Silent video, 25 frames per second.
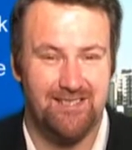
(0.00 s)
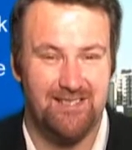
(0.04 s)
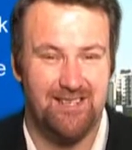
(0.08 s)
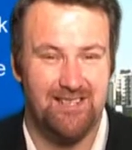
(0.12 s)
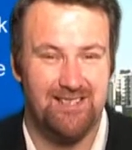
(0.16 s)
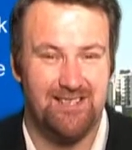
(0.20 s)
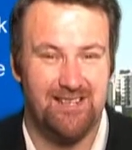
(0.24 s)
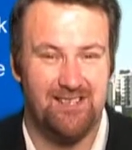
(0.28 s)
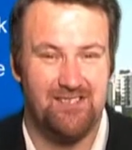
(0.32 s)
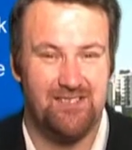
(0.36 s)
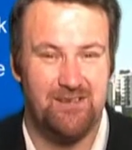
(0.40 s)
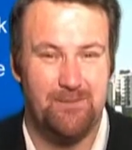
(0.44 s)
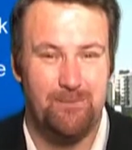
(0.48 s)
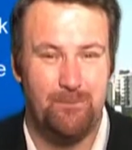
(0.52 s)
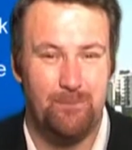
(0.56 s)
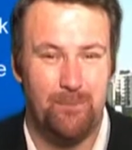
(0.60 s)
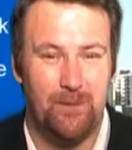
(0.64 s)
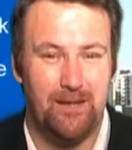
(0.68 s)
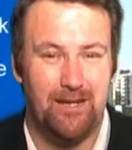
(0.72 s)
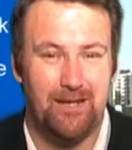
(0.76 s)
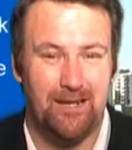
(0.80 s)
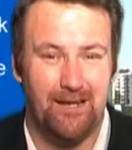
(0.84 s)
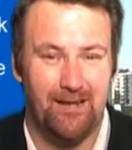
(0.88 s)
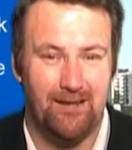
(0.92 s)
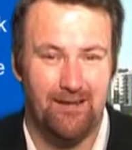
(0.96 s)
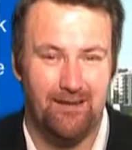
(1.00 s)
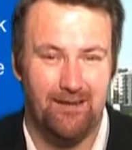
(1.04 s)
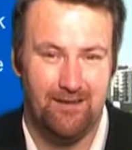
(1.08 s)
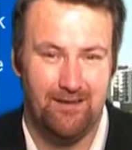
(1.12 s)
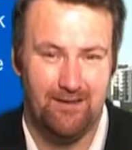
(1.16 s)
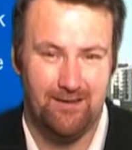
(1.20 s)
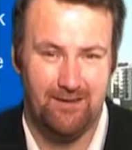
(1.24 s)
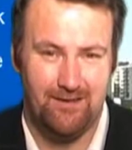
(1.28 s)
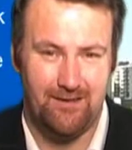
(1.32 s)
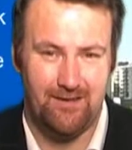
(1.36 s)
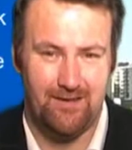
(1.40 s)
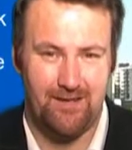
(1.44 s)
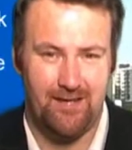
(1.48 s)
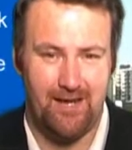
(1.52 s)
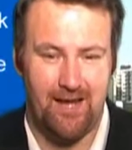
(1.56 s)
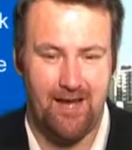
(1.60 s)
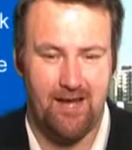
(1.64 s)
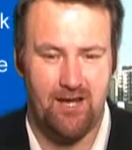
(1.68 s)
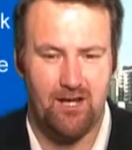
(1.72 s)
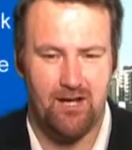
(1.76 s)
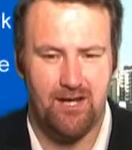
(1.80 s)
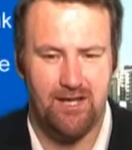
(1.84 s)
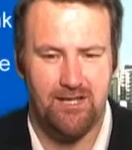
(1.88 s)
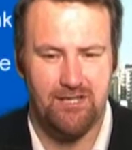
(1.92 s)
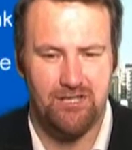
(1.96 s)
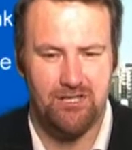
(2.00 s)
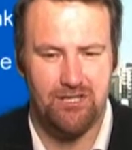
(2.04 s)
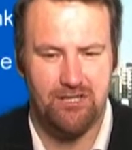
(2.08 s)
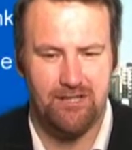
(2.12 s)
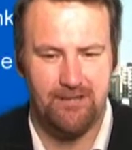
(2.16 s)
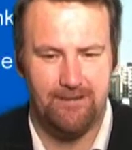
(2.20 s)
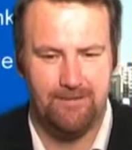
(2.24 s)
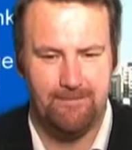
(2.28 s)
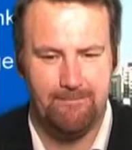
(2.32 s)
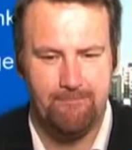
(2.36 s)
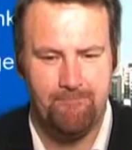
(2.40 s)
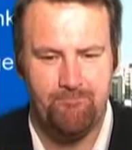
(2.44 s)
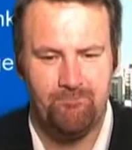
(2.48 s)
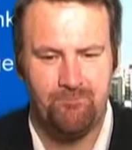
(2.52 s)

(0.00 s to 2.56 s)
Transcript: That's actually bigger than AIG.